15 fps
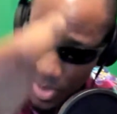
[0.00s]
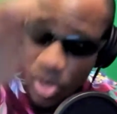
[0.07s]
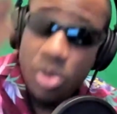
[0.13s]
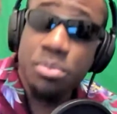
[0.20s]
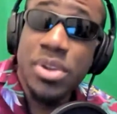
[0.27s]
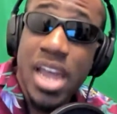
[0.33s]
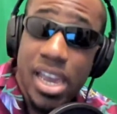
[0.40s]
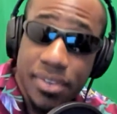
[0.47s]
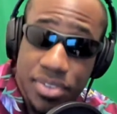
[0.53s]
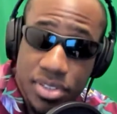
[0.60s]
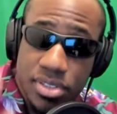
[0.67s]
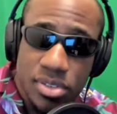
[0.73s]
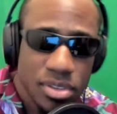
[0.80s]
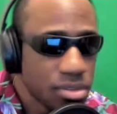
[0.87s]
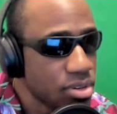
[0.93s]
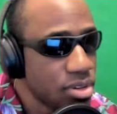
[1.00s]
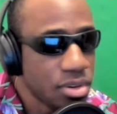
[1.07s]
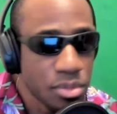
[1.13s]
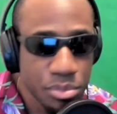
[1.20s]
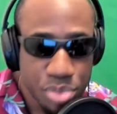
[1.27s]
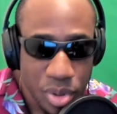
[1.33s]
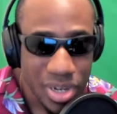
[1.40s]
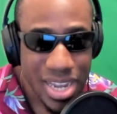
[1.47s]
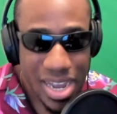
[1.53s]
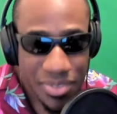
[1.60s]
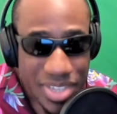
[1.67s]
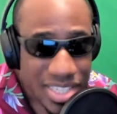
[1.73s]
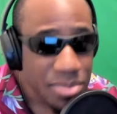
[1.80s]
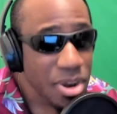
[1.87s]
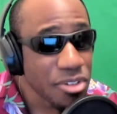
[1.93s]
There you go, nice. But Gav,
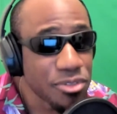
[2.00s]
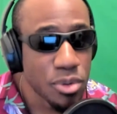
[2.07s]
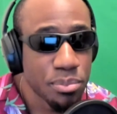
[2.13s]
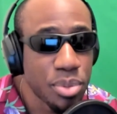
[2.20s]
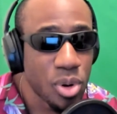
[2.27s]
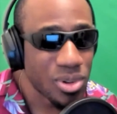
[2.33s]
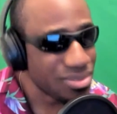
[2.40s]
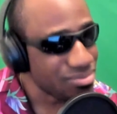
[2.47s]
this is about football.